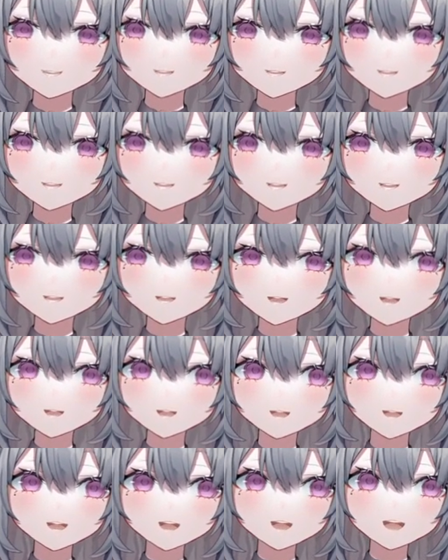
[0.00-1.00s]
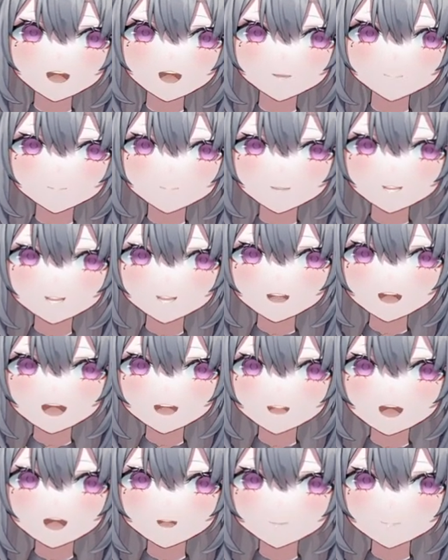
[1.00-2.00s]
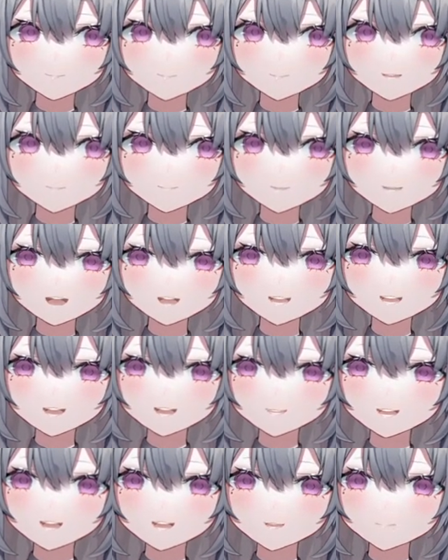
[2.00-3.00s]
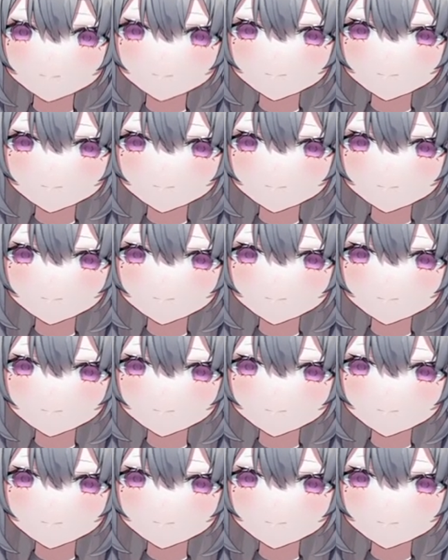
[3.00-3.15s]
to work? I work in eight oh. hours. I work at 9 a.m.